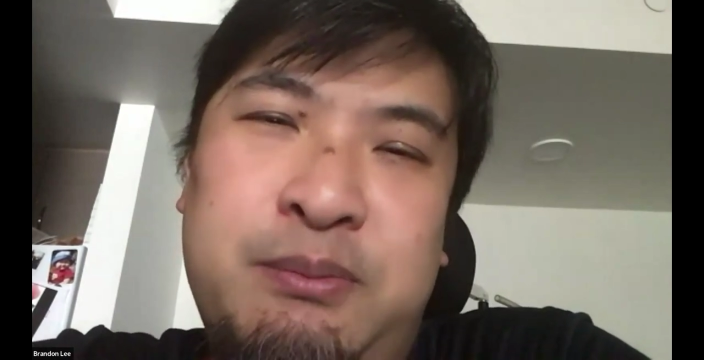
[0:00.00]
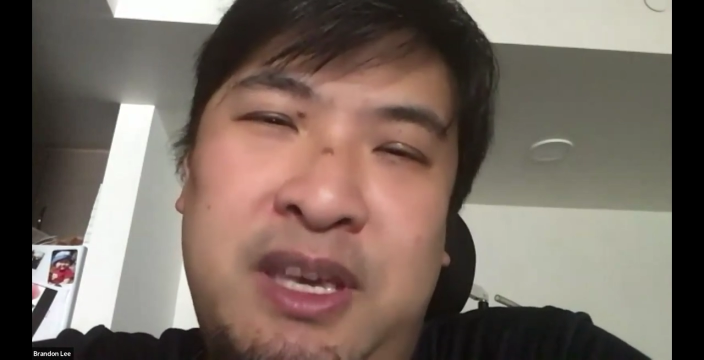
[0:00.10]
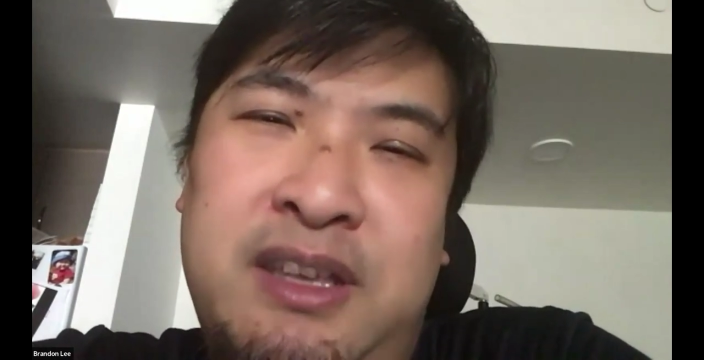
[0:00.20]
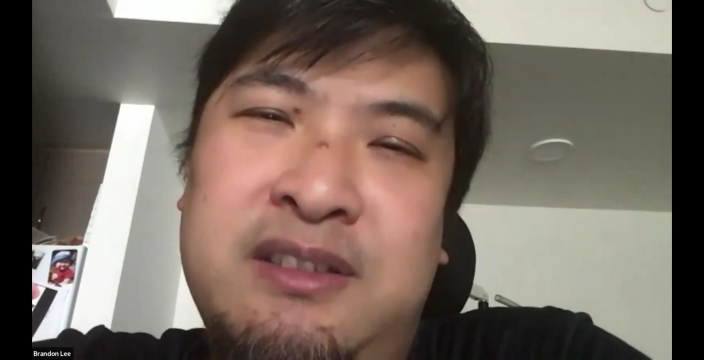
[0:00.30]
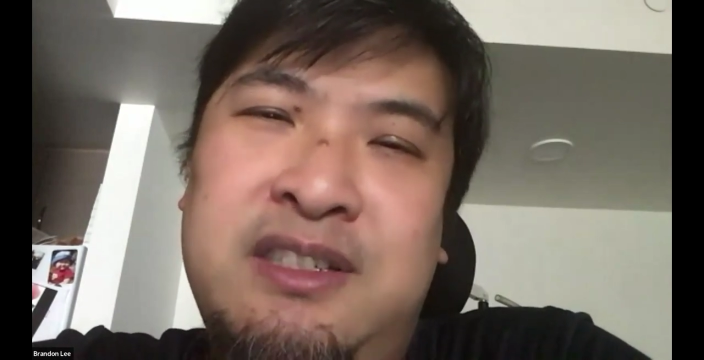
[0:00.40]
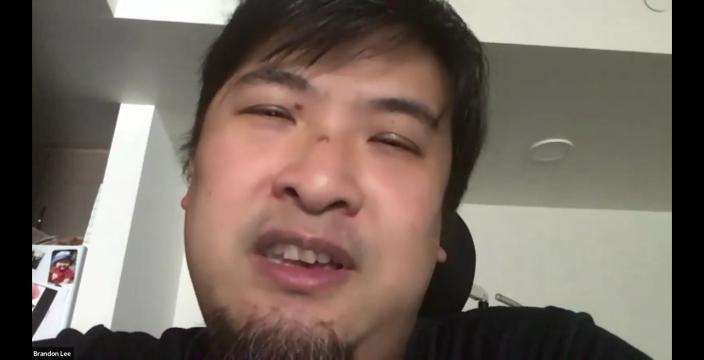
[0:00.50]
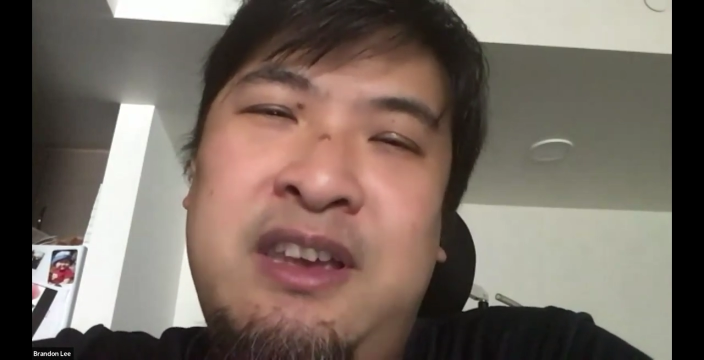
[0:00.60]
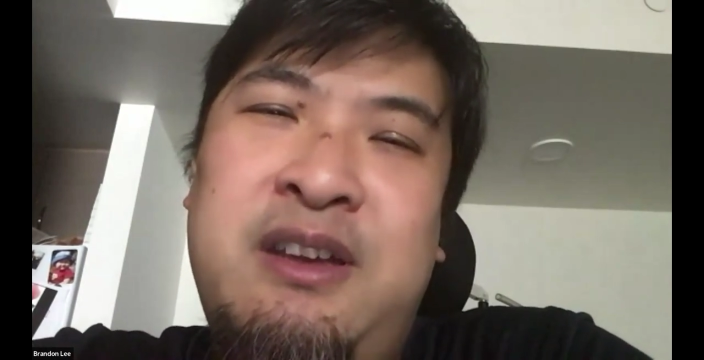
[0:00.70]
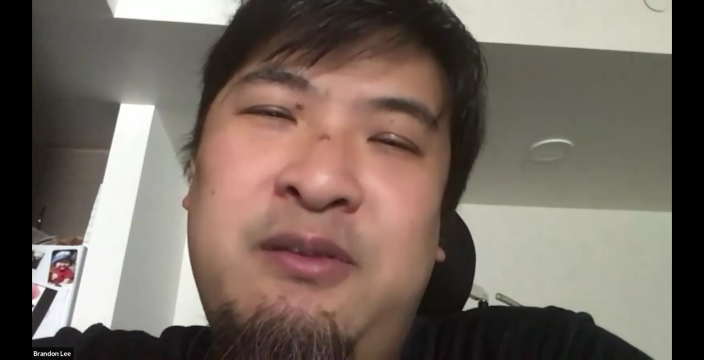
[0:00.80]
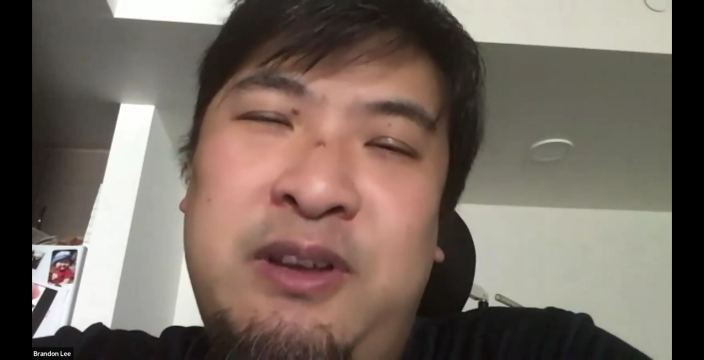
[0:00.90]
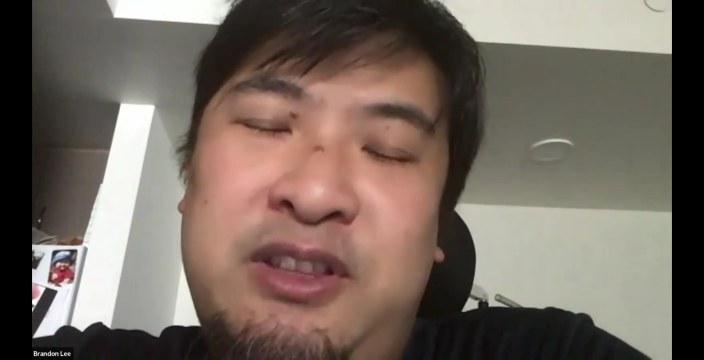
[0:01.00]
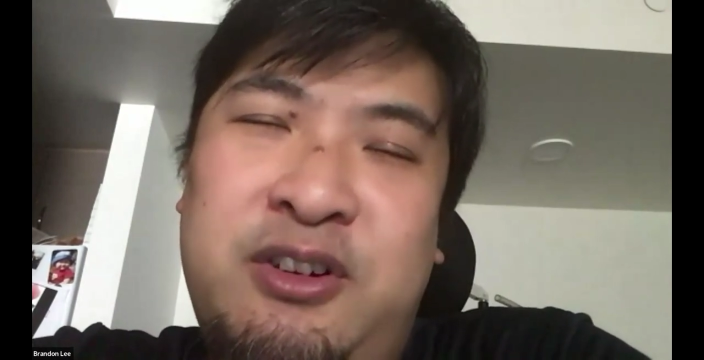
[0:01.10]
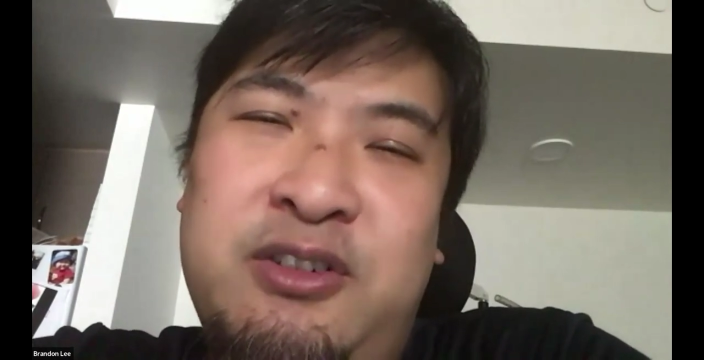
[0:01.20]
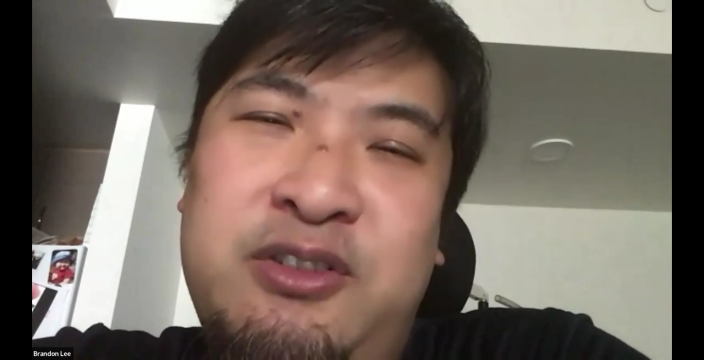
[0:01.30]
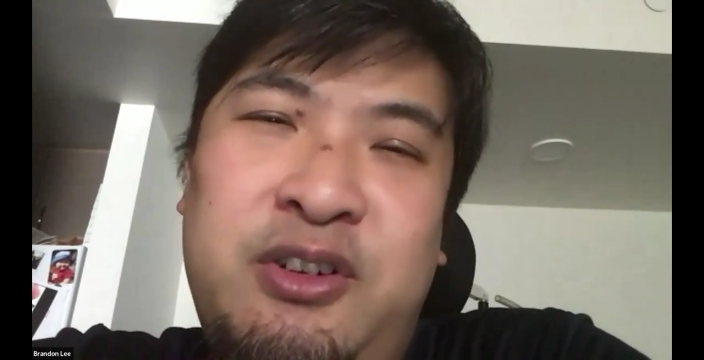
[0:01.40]
means
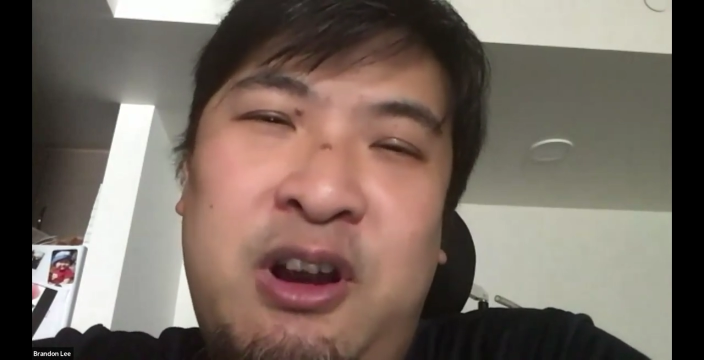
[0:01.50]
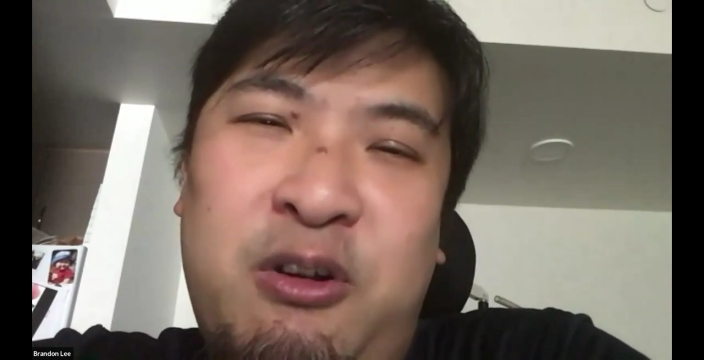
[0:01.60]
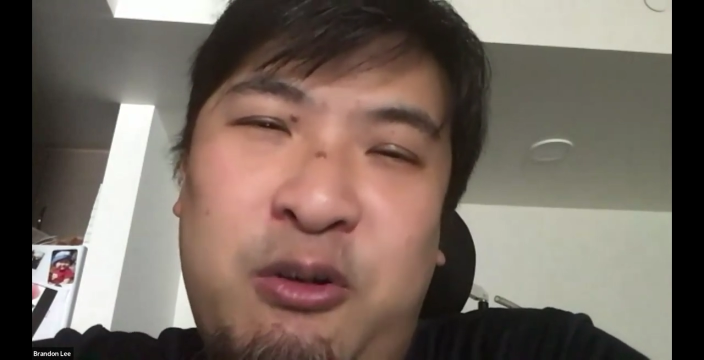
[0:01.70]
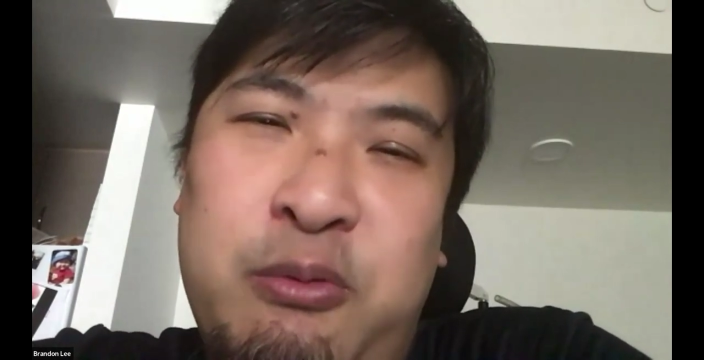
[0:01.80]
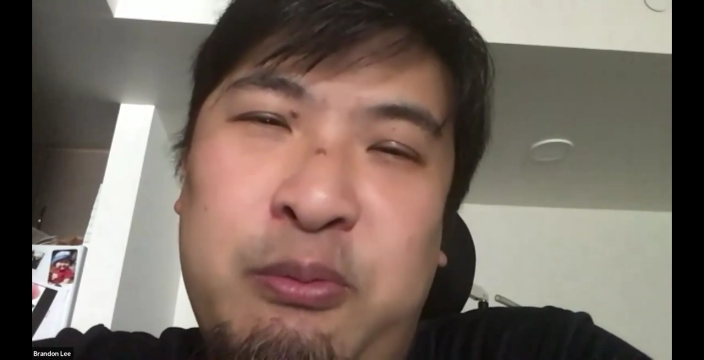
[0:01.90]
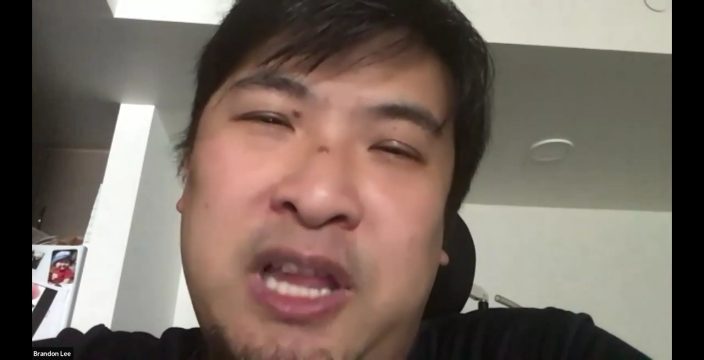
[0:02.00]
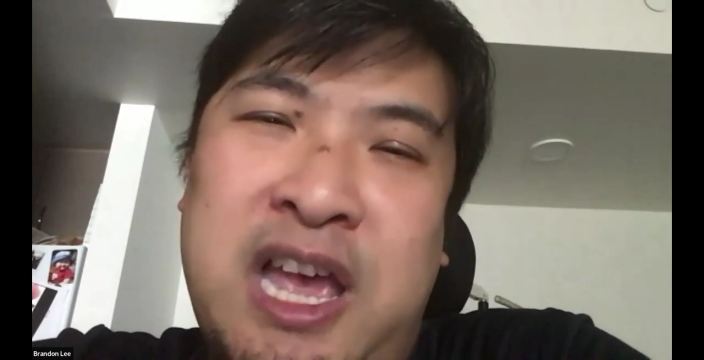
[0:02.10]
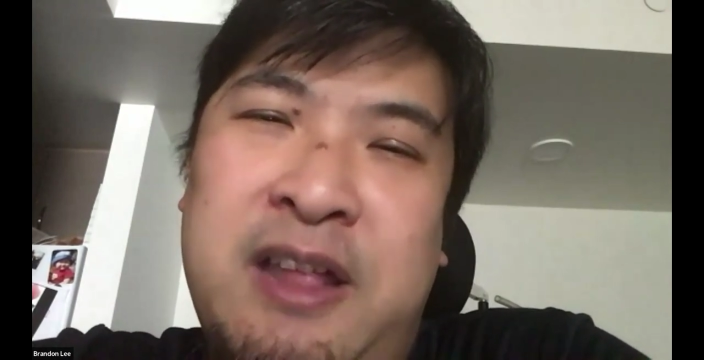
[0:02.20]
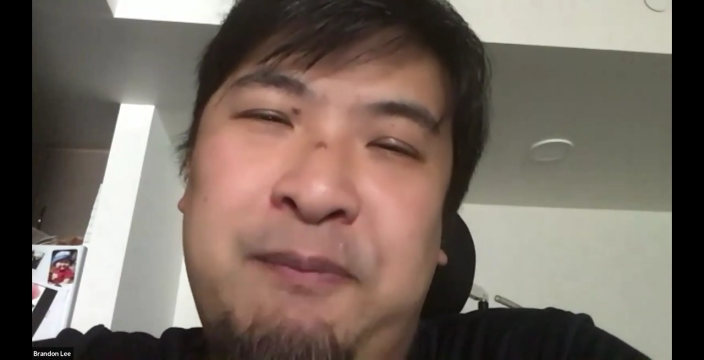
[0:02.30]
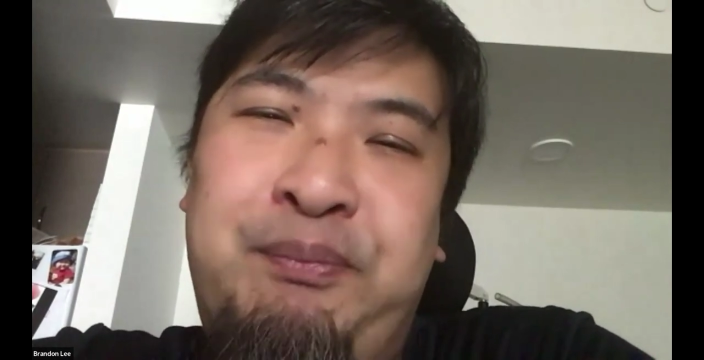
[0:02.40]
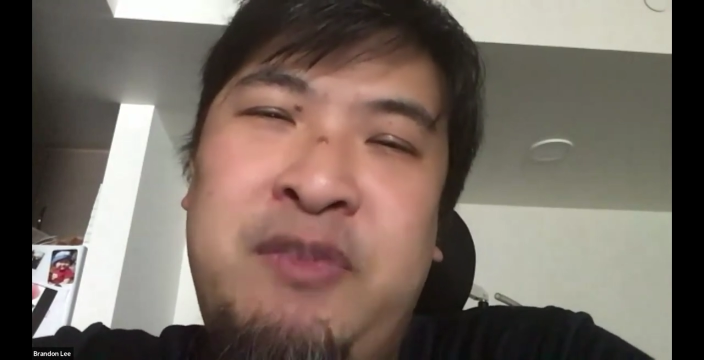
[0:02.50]
return to our homeland,